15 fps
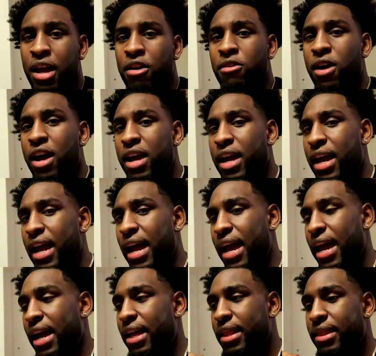Right?
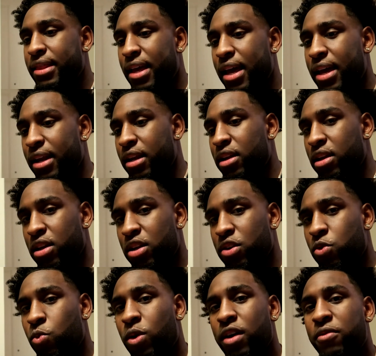And then
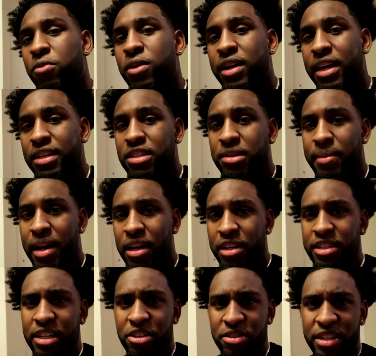what if one day somebody
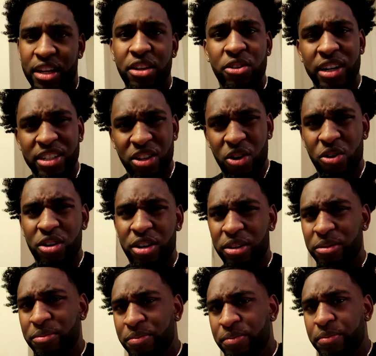looks at you and says, you know that's the owner?
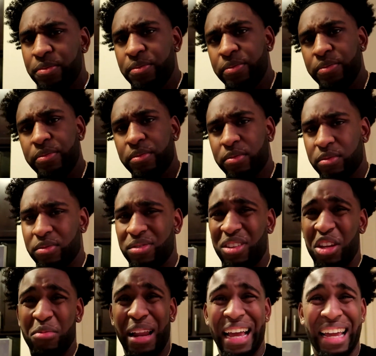
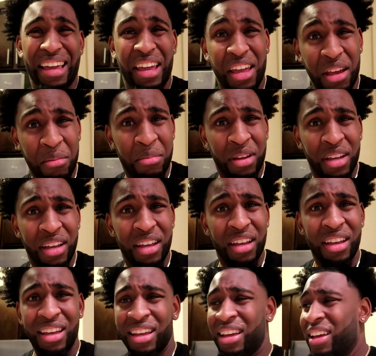You'd be like, him?
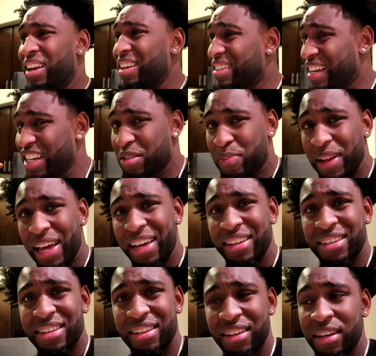It's his place?
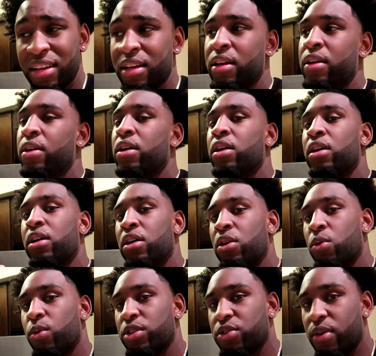
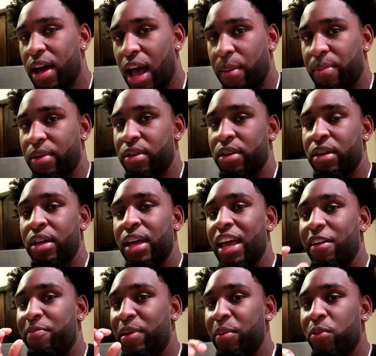What's gonna happen?
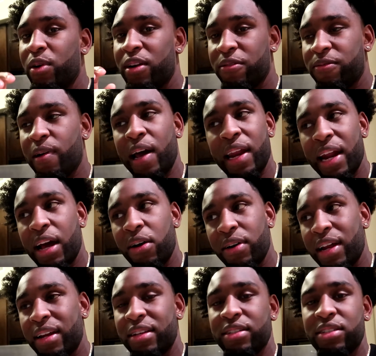If people were to find out
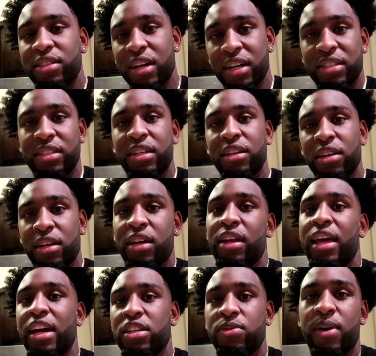that this dusty looking
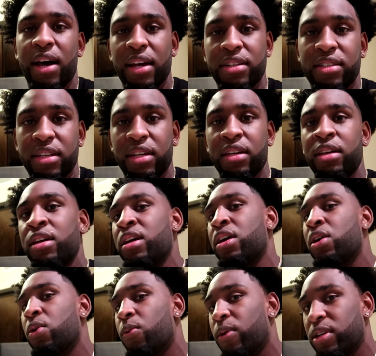XYZ
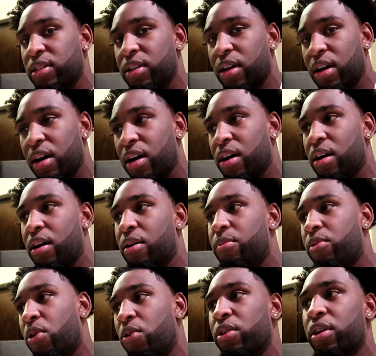was the
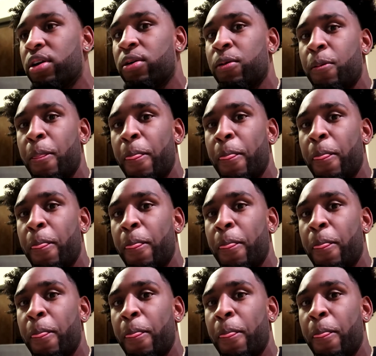owner,